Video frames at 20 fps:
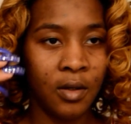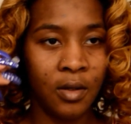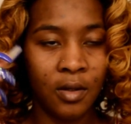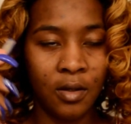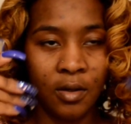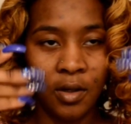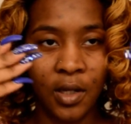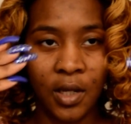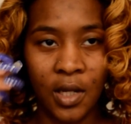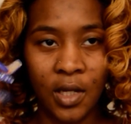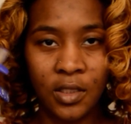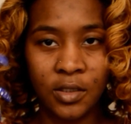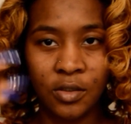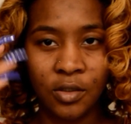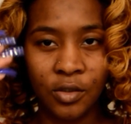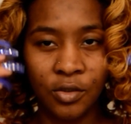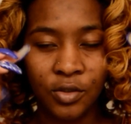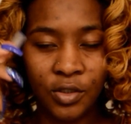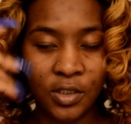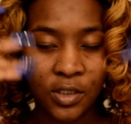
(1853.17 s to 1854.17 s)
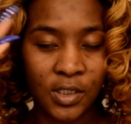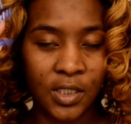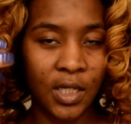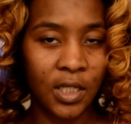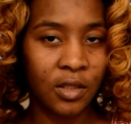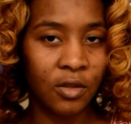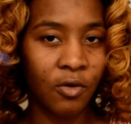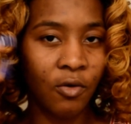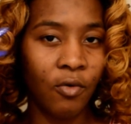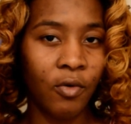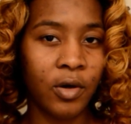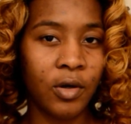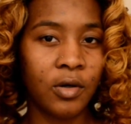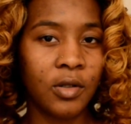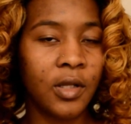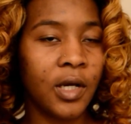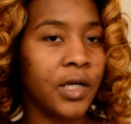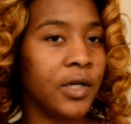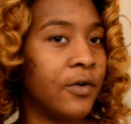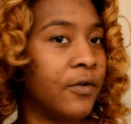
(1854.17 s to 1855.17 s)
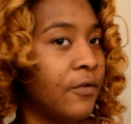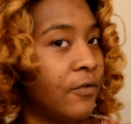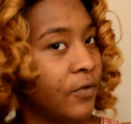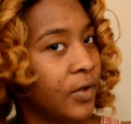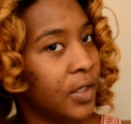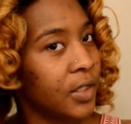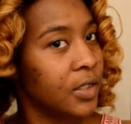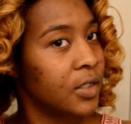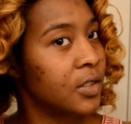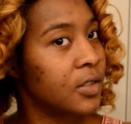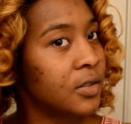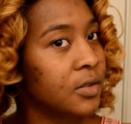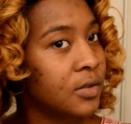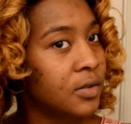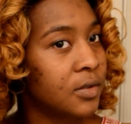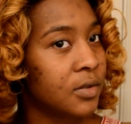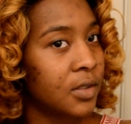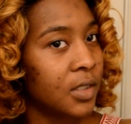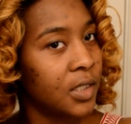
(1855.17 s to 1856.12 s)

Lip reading: Okay, so you just get the oil on your fingers,